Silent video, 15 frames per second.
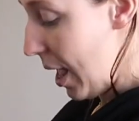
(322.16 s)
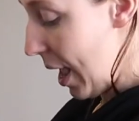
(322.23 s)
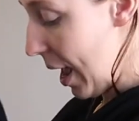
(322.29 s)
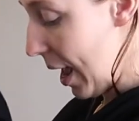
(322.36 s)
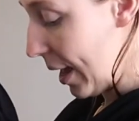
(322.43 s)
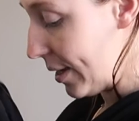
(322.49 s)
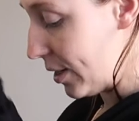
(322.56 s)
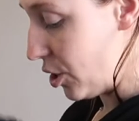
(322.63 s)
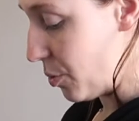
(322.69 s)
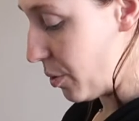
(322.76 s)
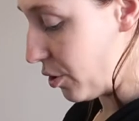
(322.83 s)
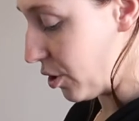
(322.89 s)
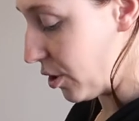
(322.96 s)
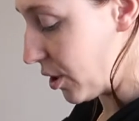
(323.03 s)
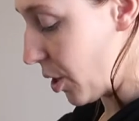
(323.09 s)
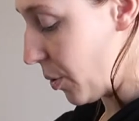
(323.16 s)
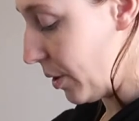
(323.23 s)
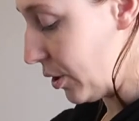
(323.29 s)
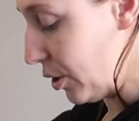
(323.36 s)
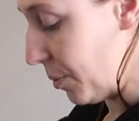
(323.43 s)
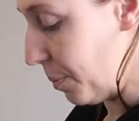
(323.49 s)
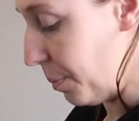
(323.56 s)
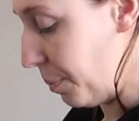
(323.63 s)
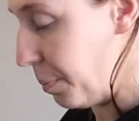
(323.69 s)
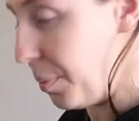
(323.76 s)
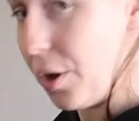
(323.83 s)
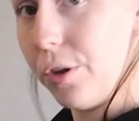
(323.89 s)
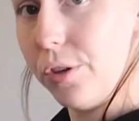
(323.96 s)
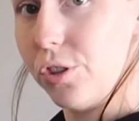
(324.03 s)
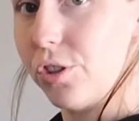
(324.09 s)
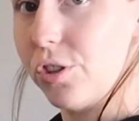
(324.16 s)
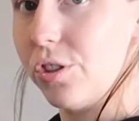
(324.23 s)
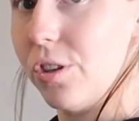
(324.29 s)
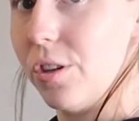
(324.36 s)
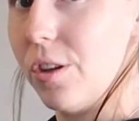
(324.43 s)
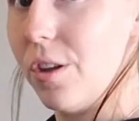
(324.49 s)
and you're just going to push